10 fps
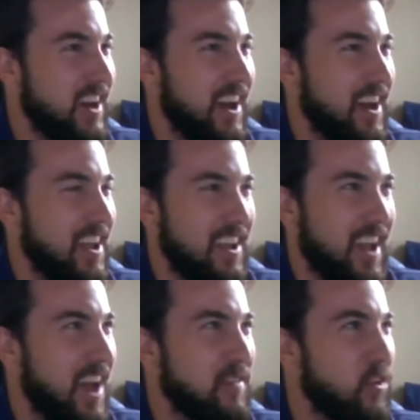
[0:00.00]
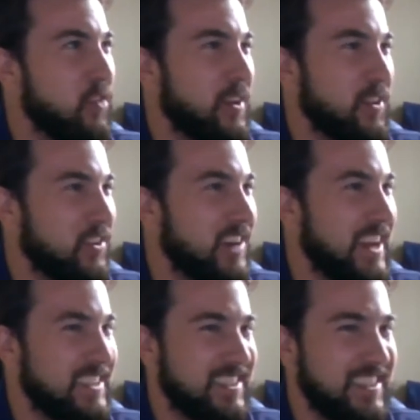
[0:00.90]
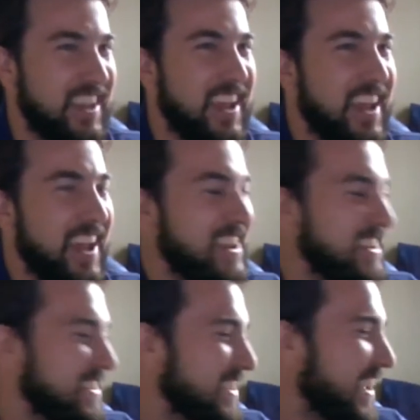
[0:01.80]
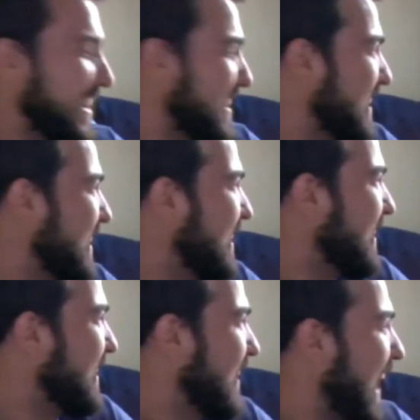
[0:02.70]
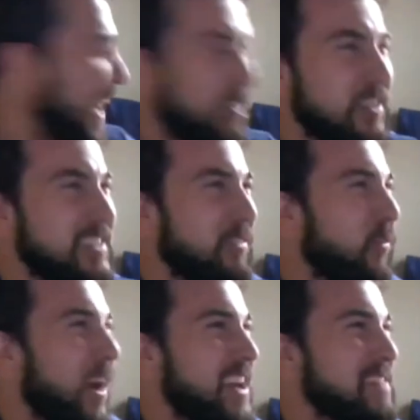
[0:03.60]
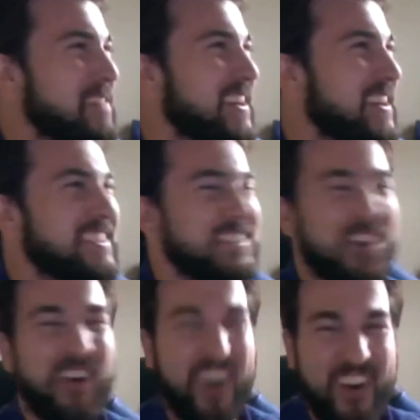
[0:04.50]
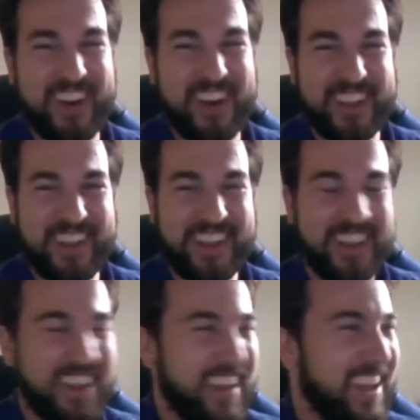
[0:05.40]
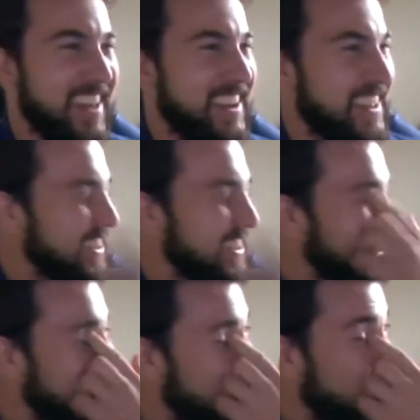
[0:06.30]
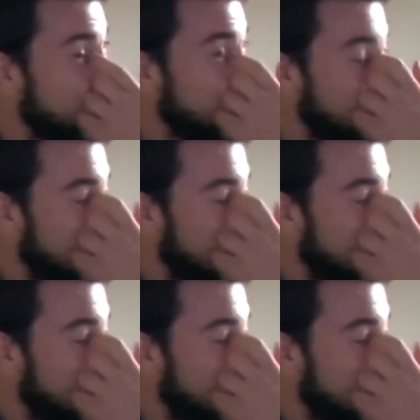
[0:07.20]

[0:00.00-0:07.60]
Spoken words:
I have all my other classes, and it's like, why did I find this so hard? And it's kind of weird.